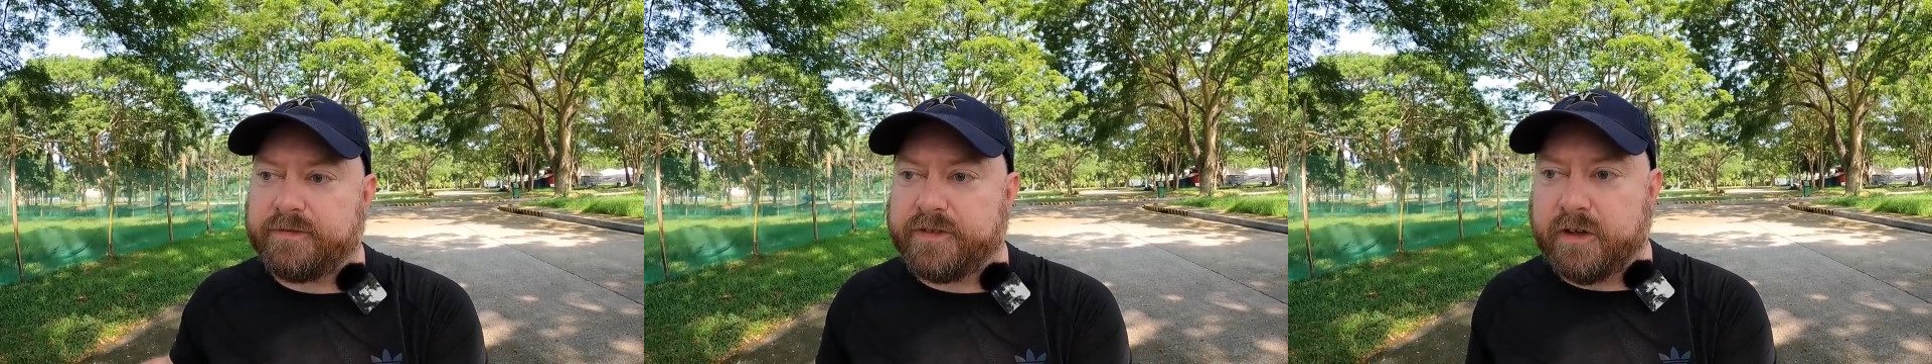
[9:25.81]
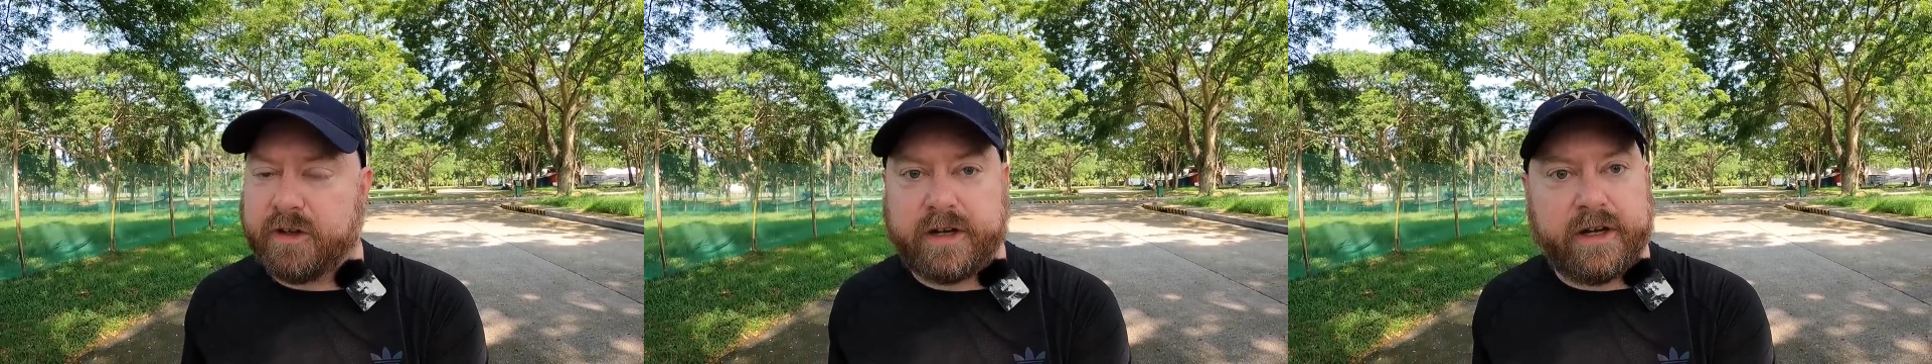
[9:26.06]

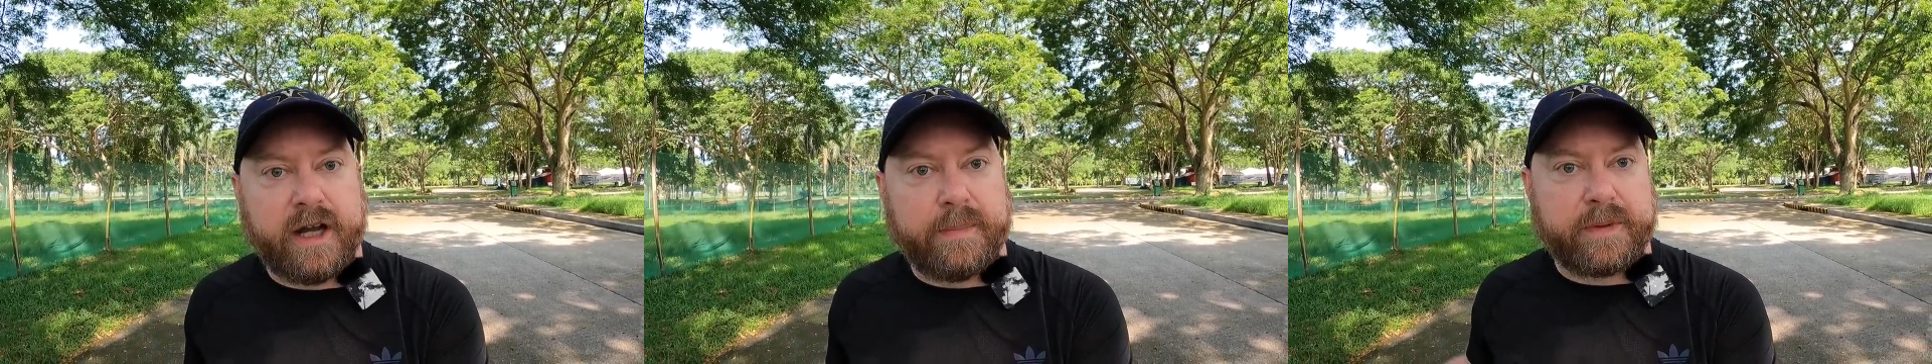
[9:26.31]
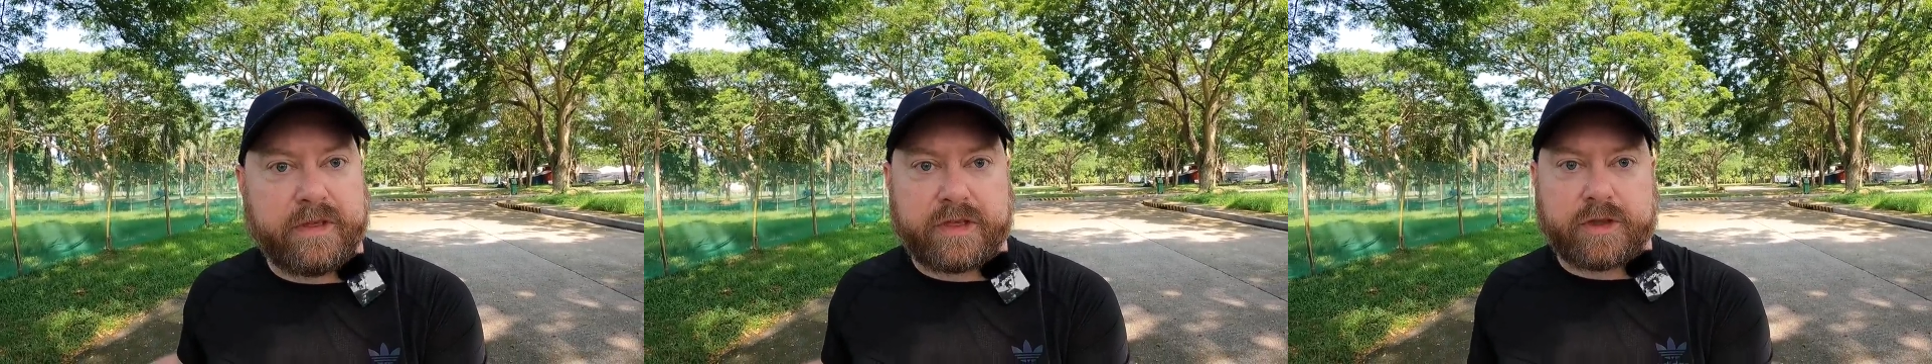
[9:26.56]
filling it
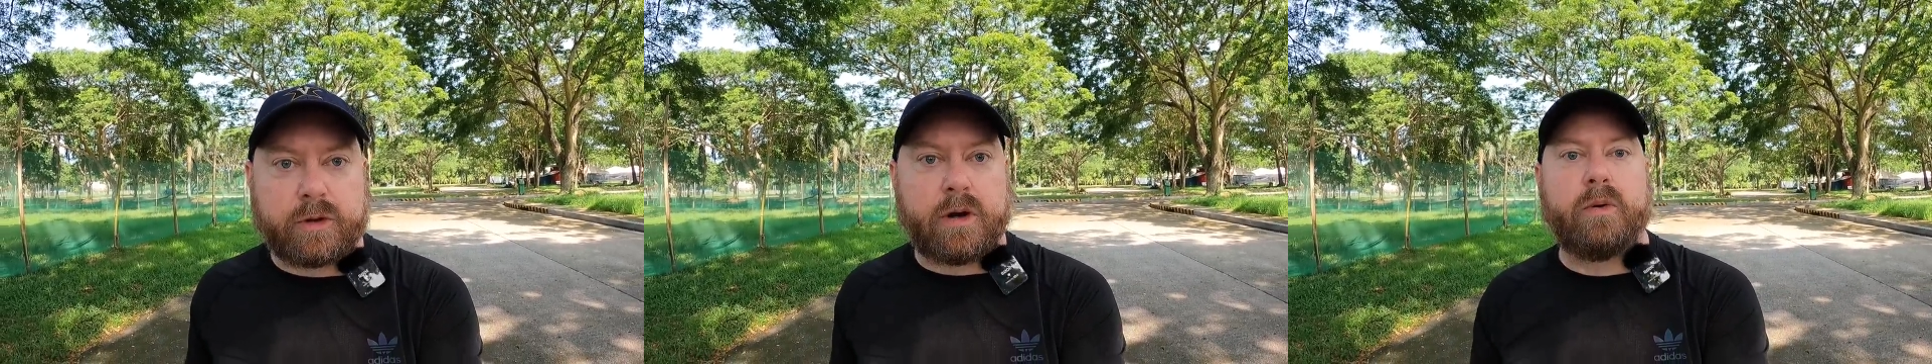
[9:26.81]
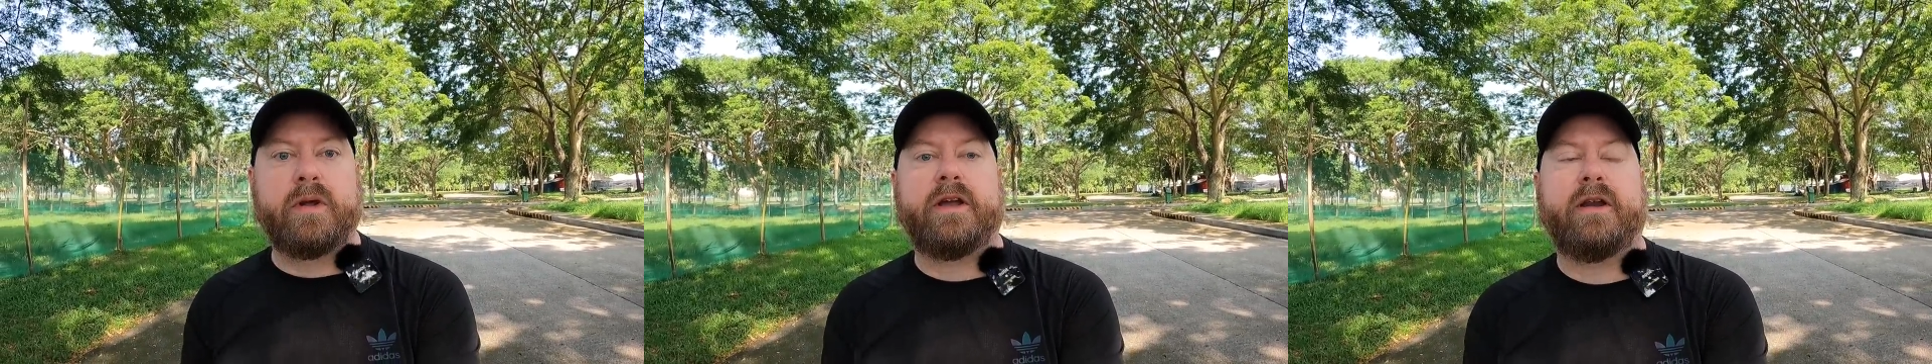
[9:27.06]
up and
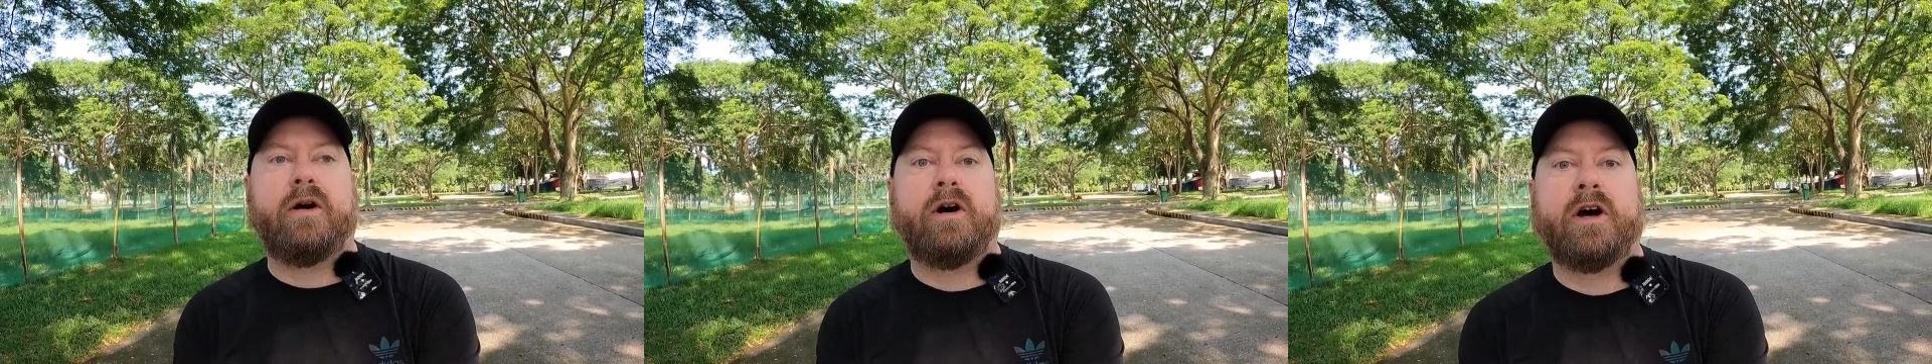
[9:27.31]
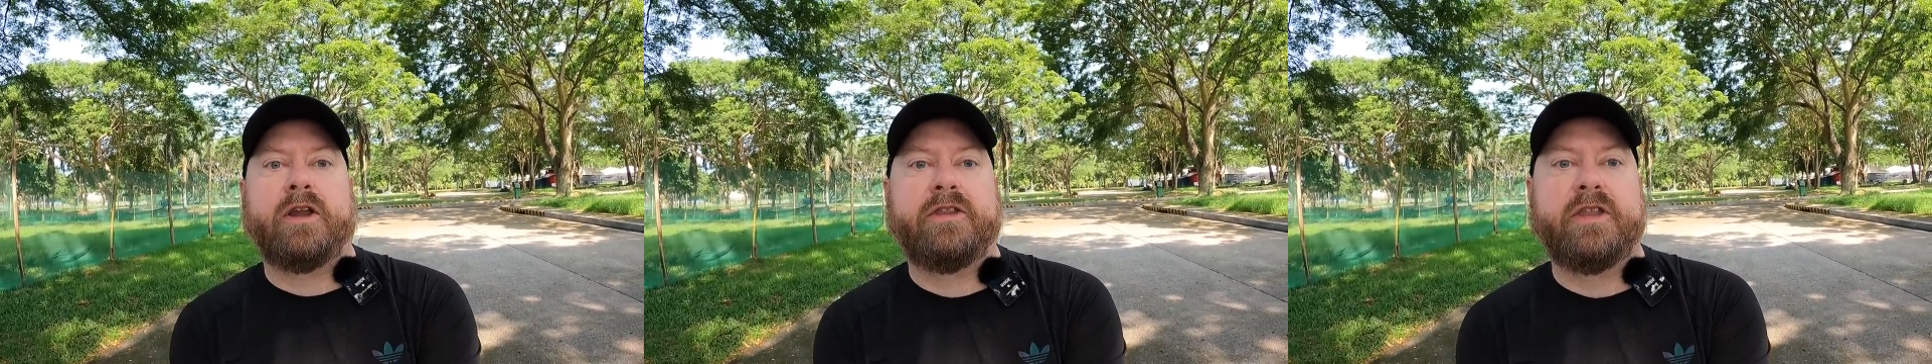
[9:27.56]
throwing it
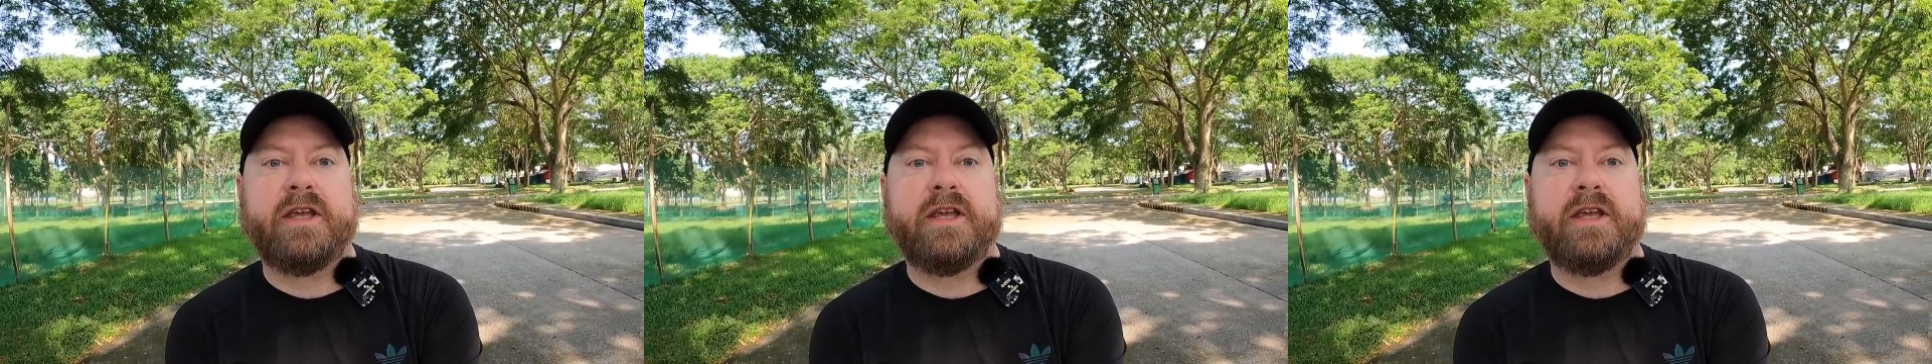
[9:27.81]
on